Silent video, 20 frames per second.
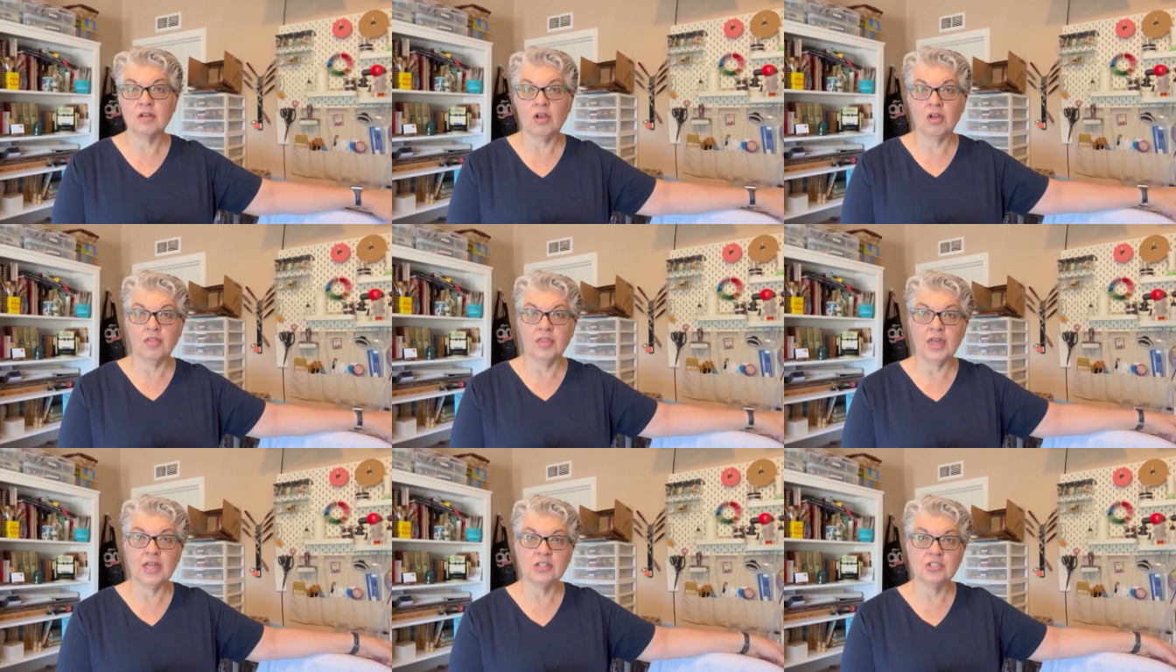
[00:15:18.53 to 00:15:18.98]

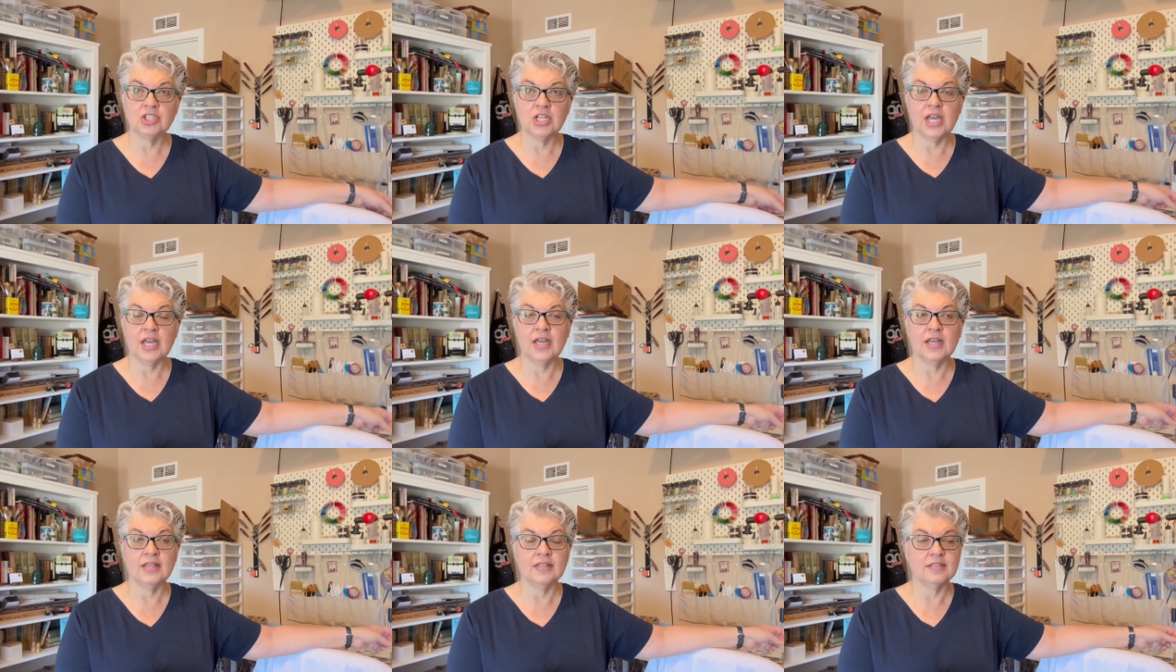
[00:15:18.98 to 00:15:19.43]
all that
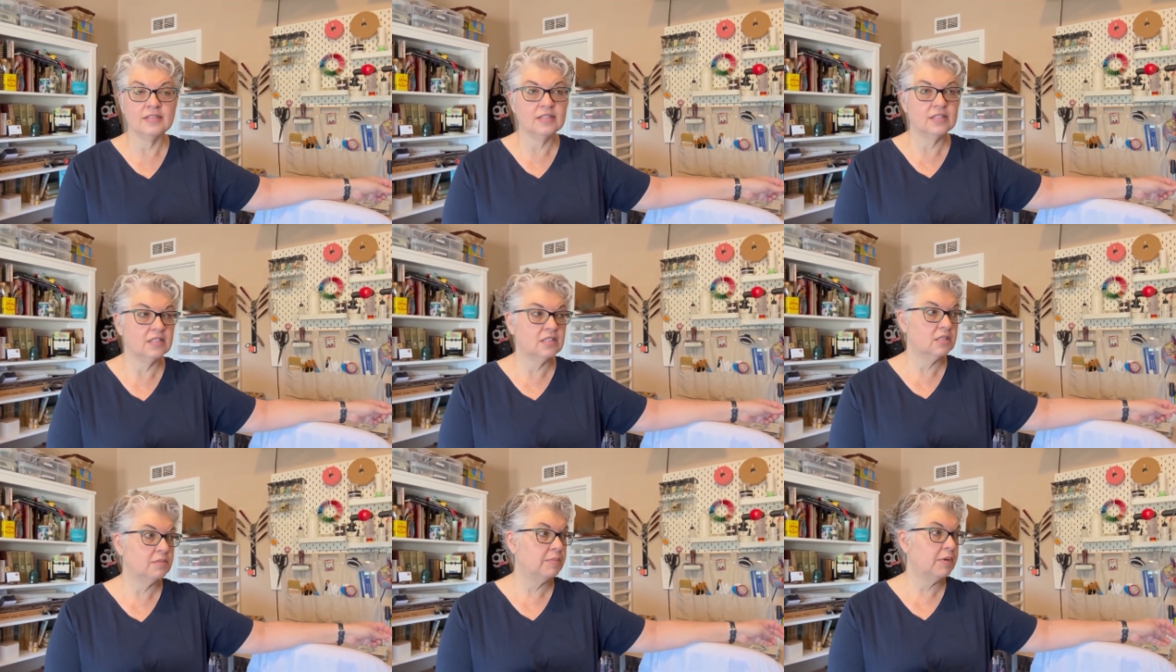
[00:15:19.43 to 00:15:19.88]
jazz.
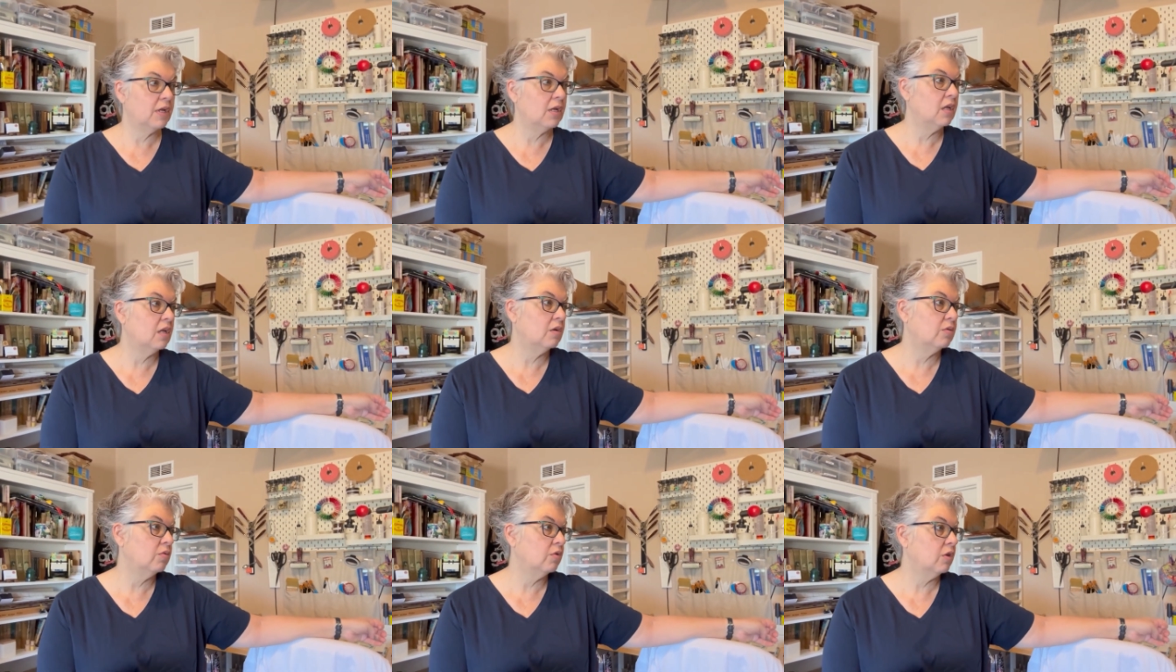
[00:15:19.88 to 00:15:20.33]
It's
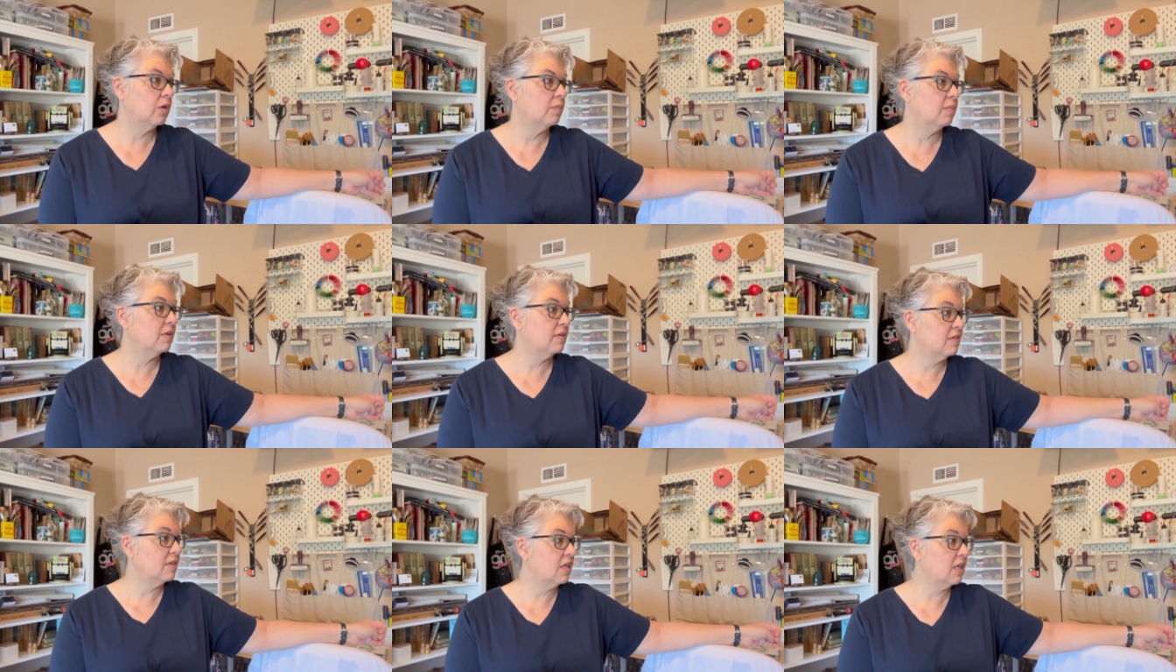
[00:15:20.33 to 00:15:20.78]
been really
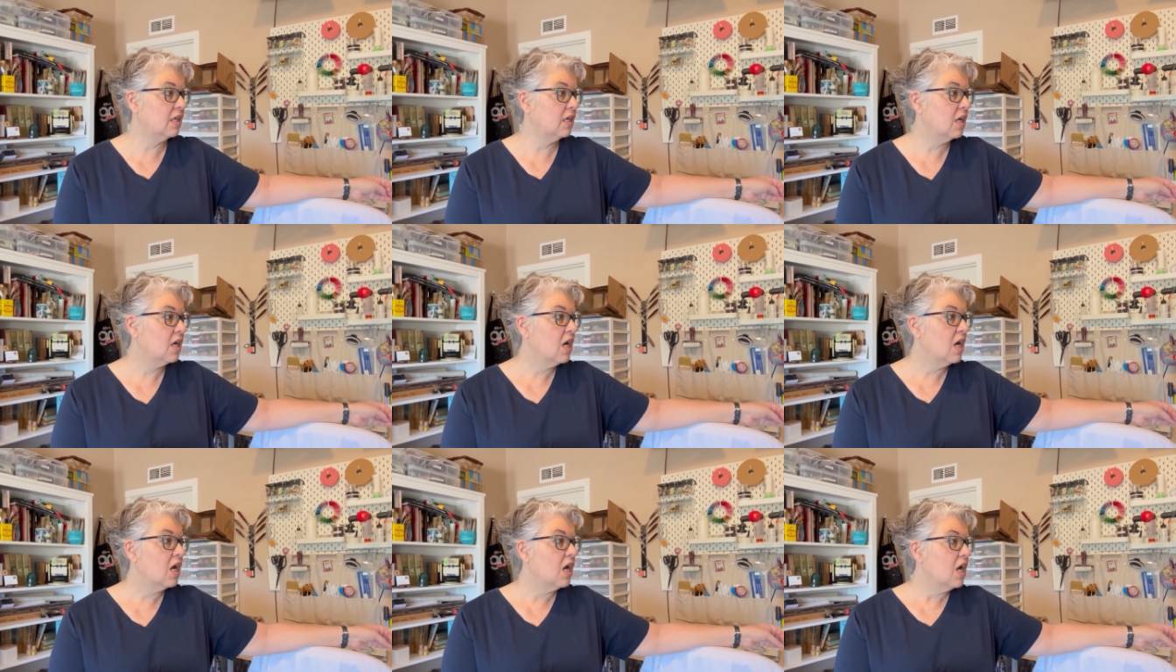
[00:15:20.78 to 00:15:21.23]
busy.